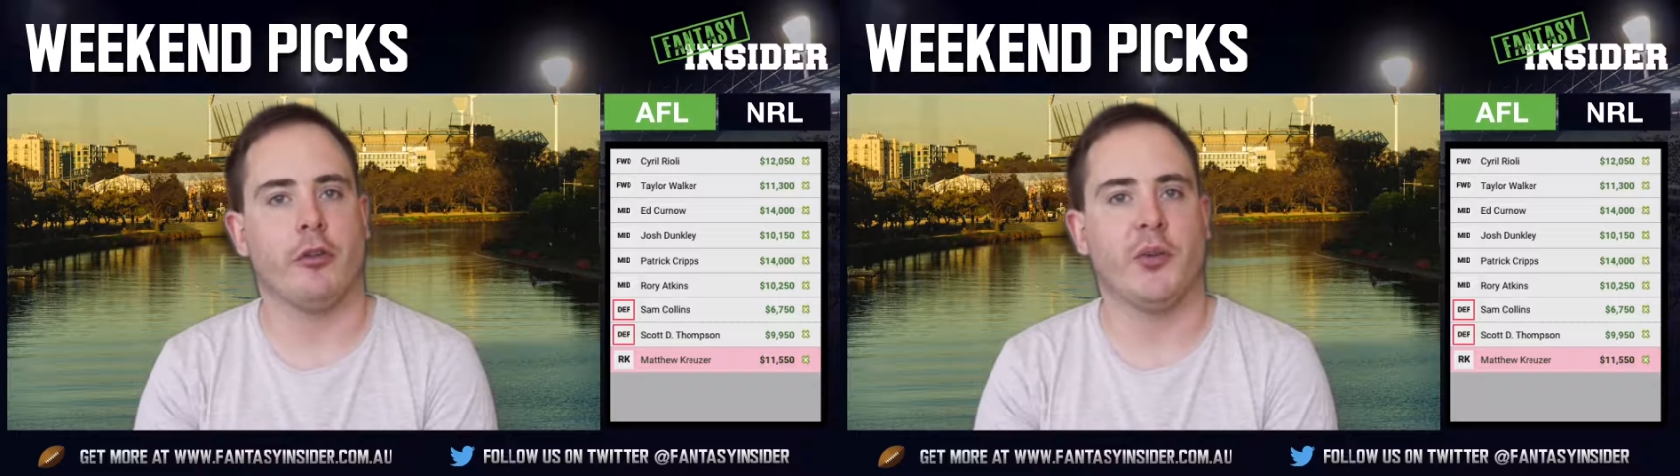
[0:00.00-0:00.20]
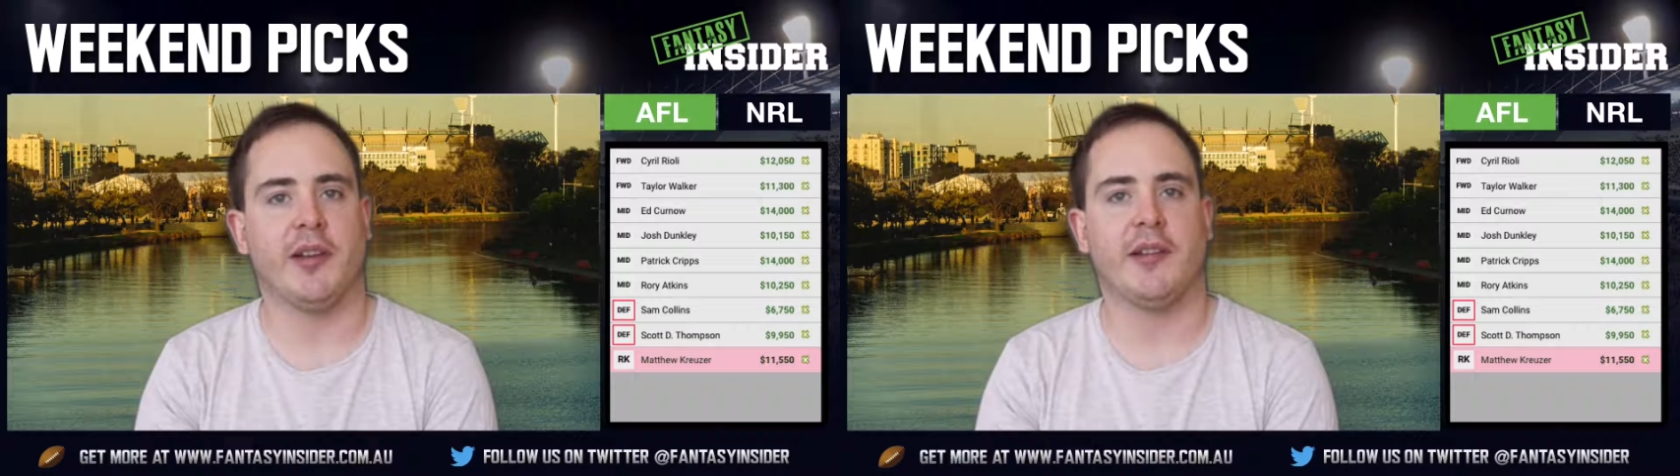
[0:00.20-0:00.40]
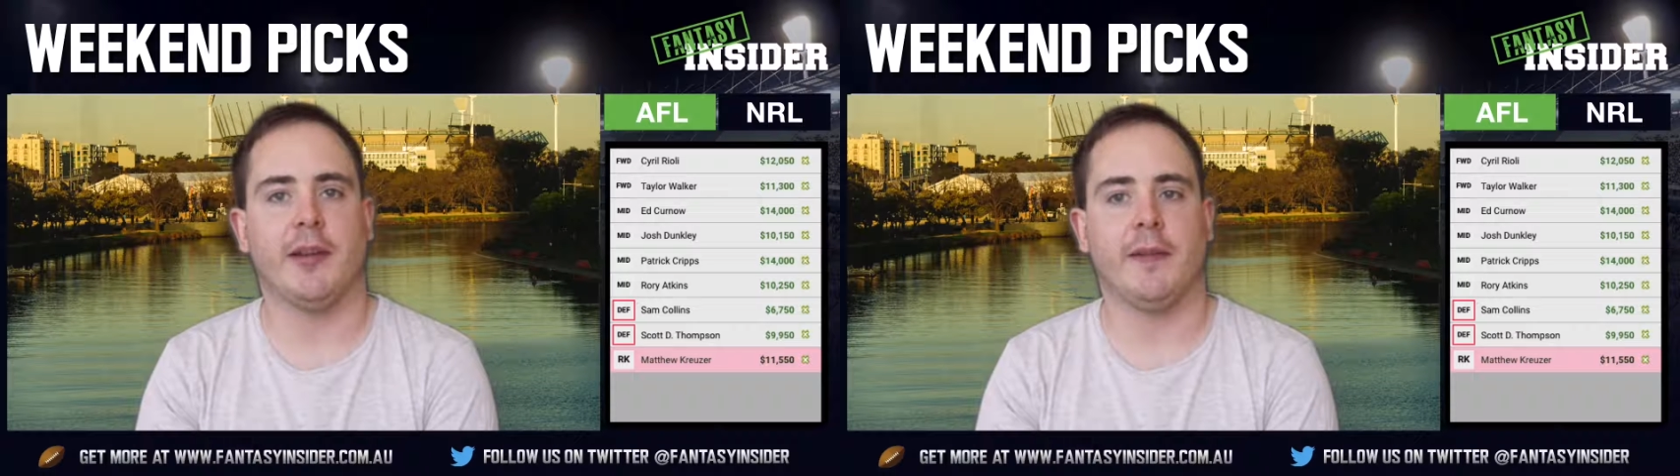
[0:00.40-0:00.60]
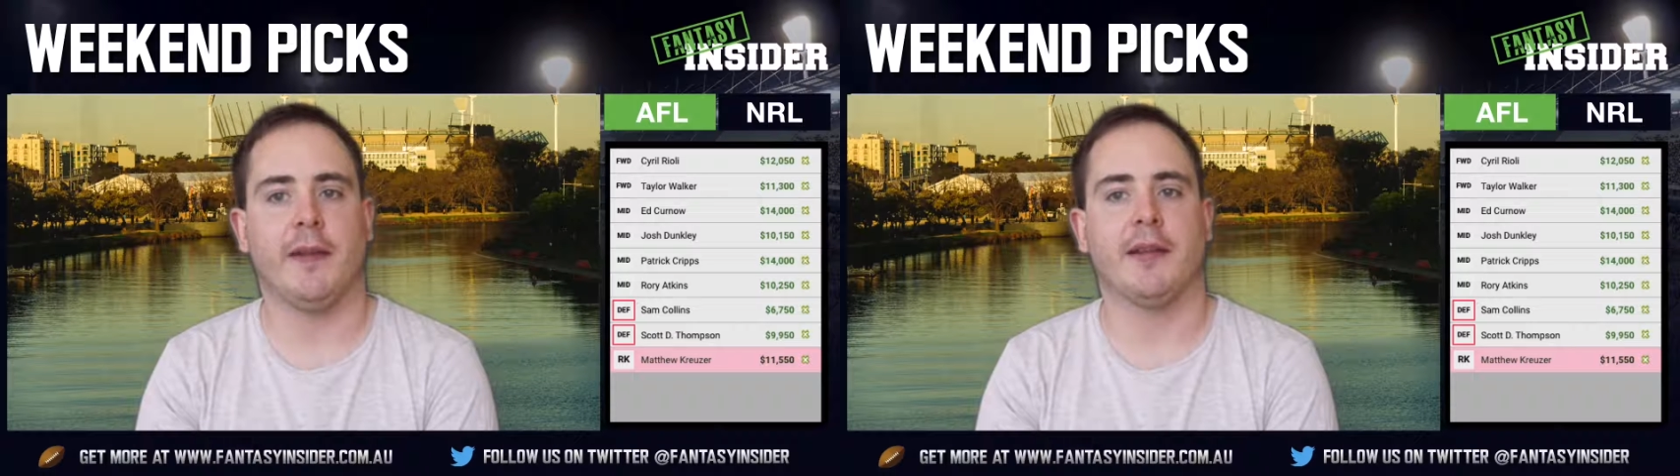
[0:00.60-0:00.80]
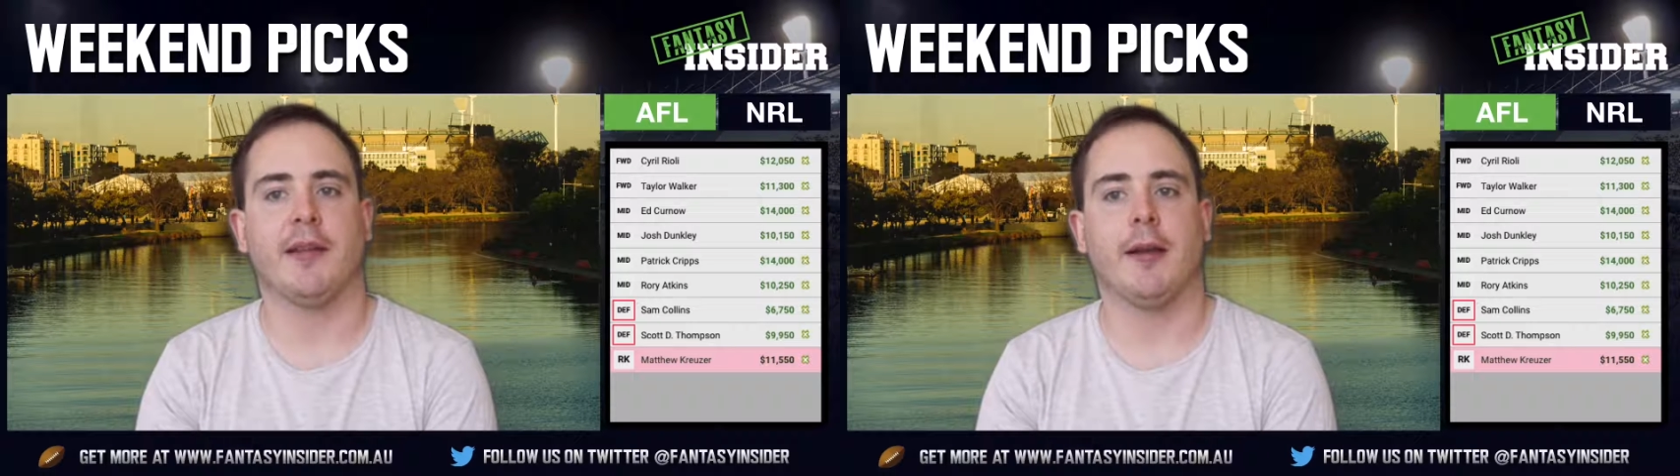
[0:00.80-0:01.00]
to exceed
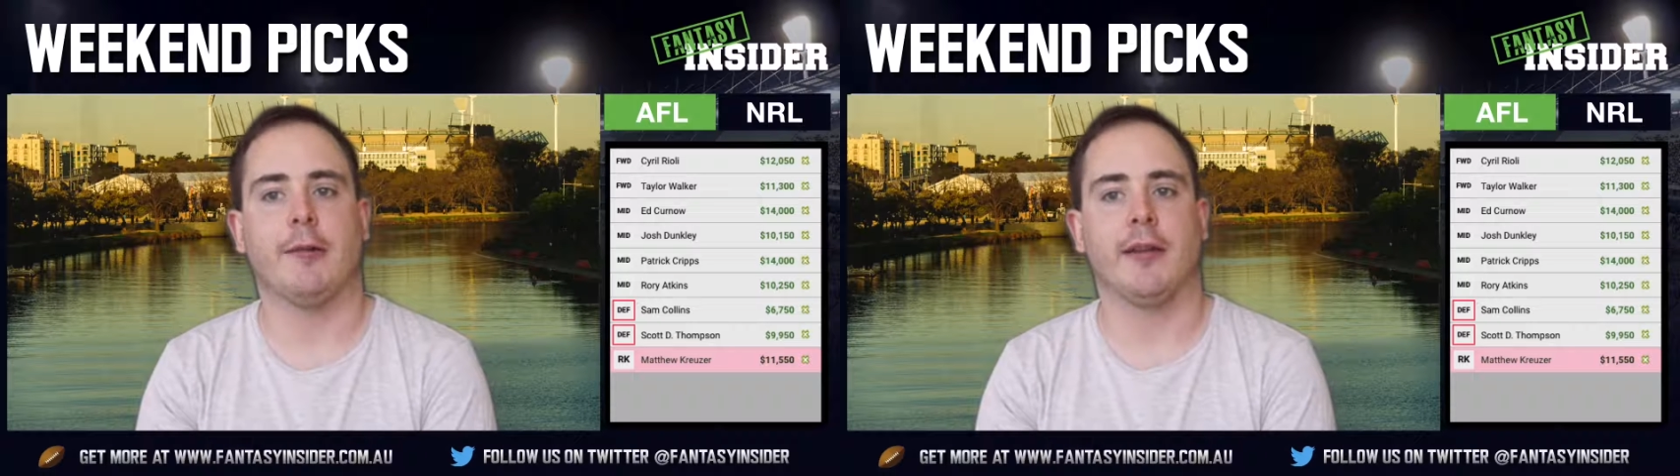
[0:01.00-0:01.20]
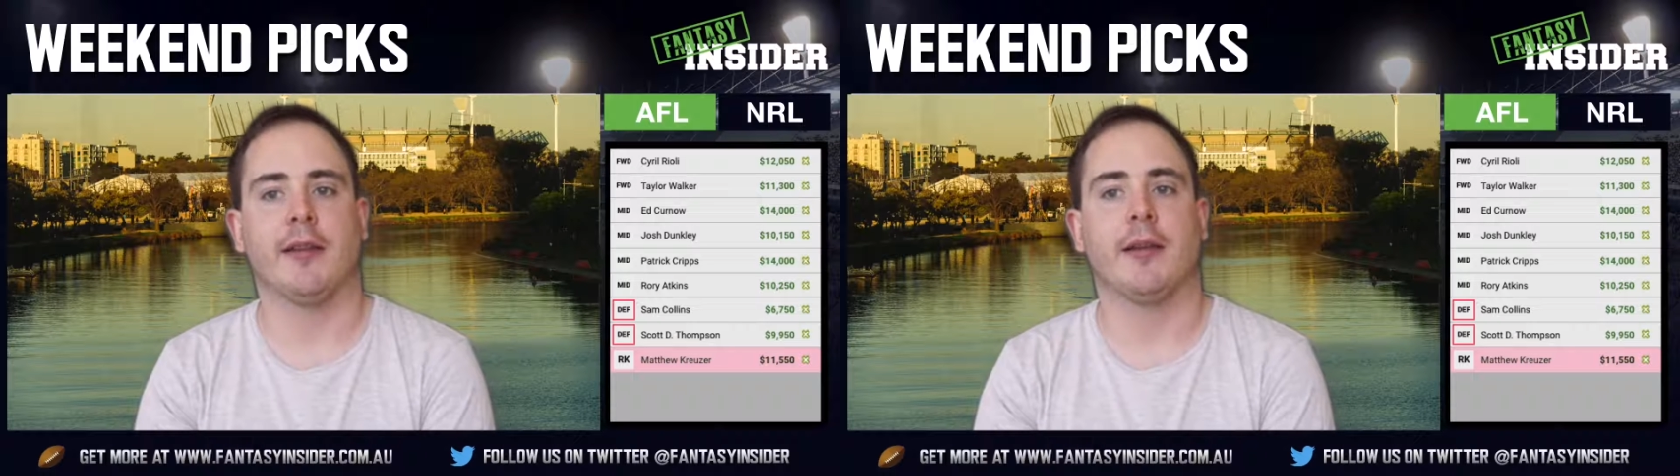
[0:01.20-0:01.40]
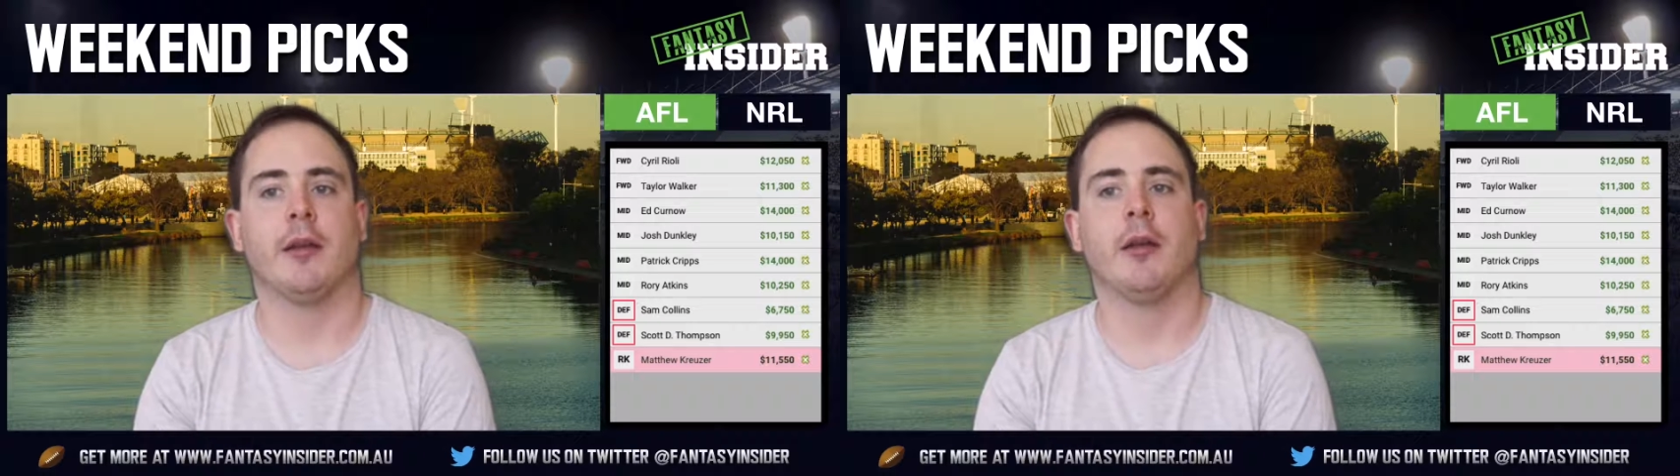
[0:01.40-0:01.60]
their salaries.